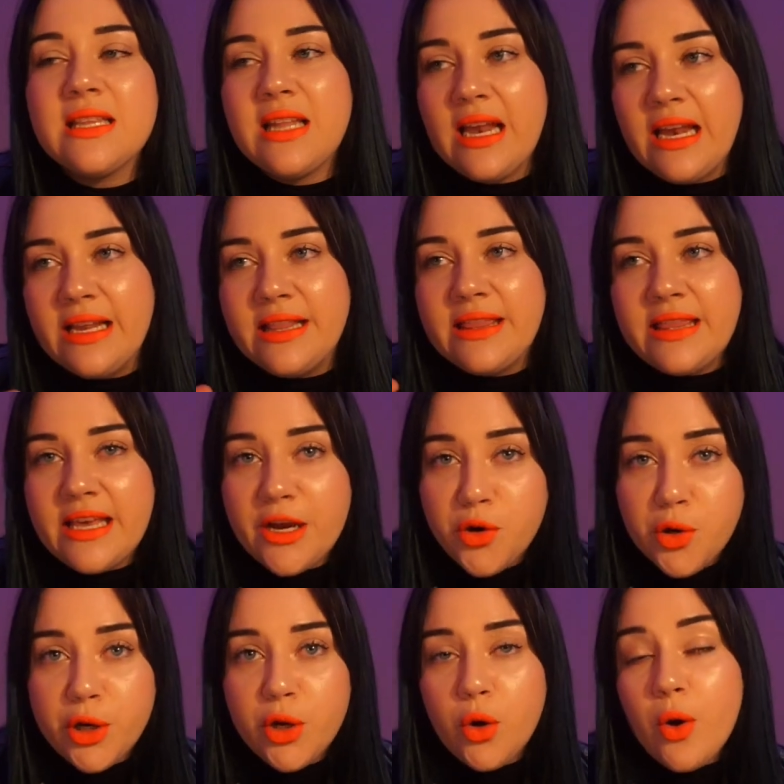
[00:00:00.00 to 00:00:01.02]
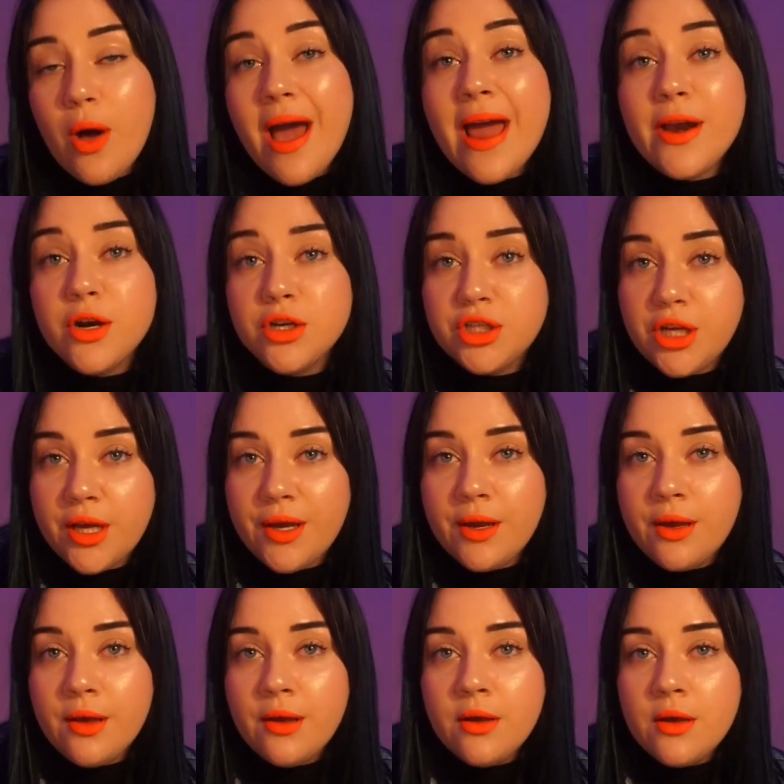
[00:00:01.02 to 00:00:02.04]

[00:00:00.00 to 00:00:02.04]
ethereal energy.